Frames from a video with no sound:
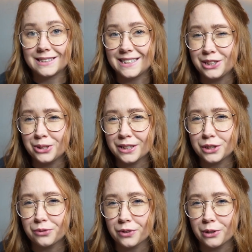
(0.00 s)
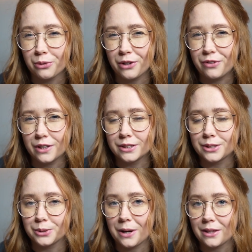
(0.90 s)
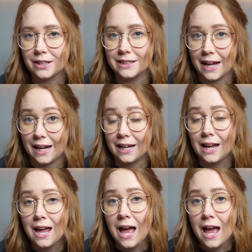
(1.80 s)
Since you get your free refills throughout the day,